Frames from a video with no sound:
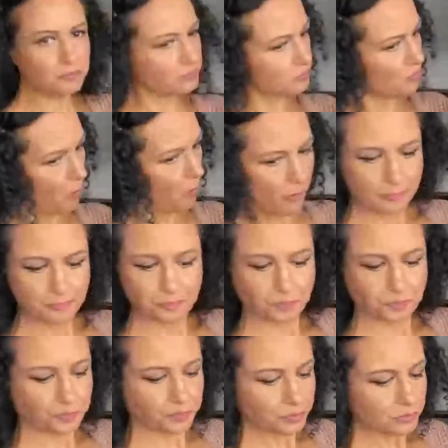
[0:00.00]
powder,
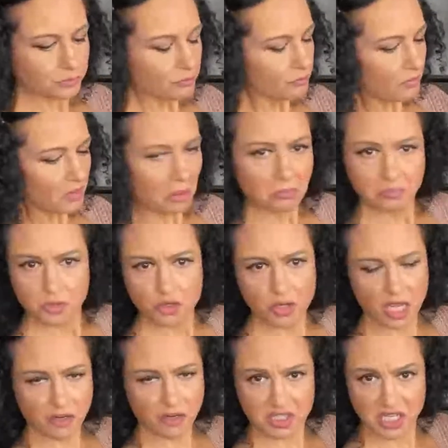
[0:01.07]

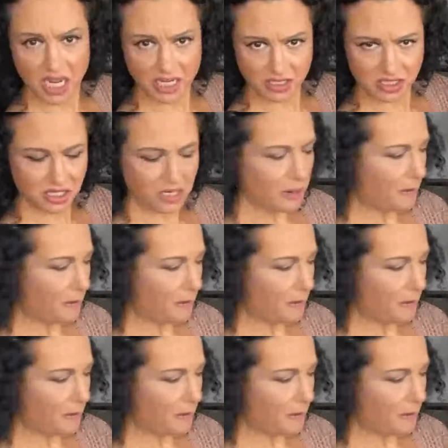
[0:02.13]
you can't even